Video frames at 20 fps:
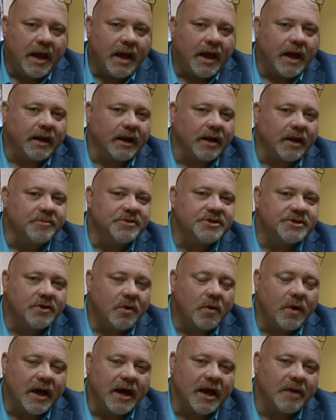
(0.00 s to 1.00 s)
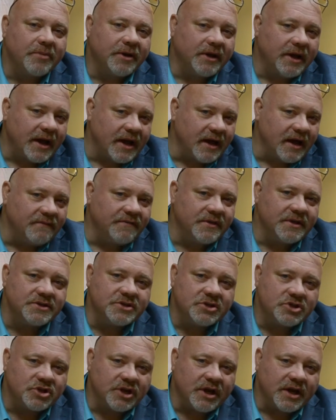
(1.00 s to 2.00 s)
And I'm so happy to have this
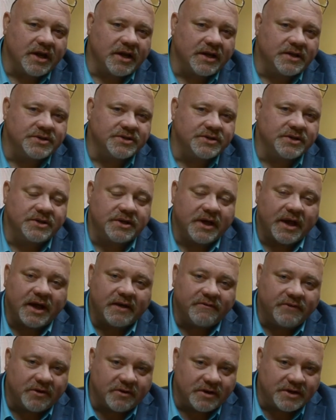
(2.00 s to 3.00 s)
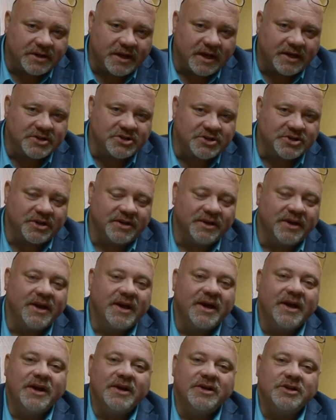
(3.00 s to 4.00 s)
chance and to have your attention
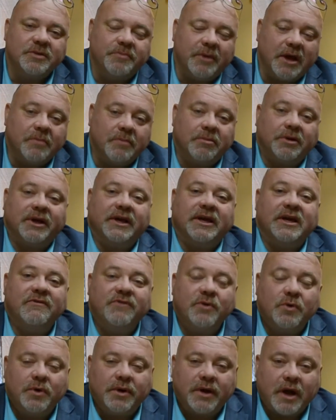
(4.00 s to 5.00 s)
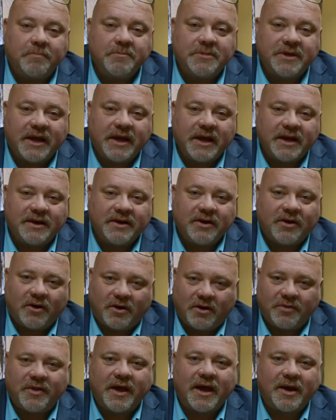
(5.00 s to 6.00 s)
to be able to give you an update
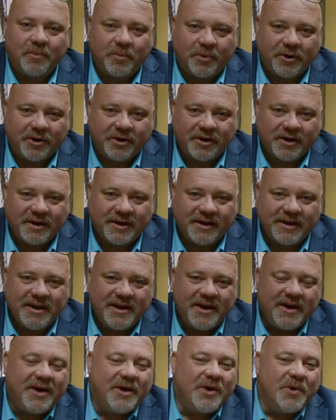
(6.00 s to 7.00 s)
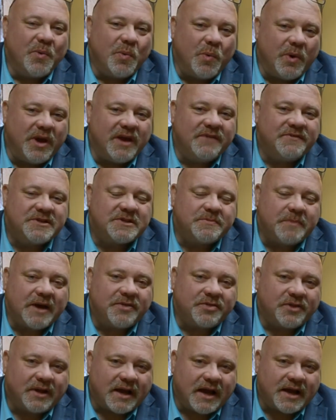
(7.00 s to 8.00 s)
on that work. We've
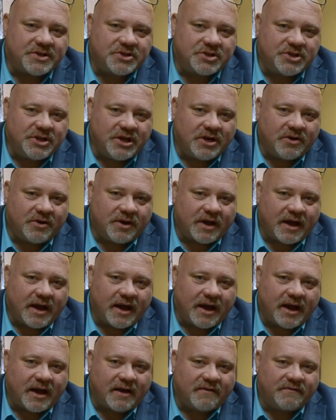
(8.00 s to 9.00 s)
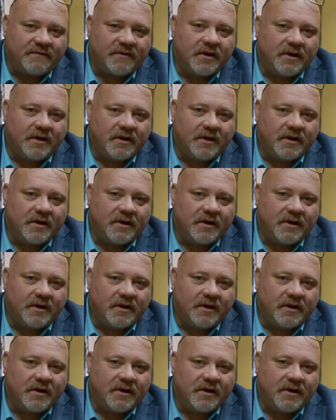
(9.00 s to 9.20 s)
spent the last year and a half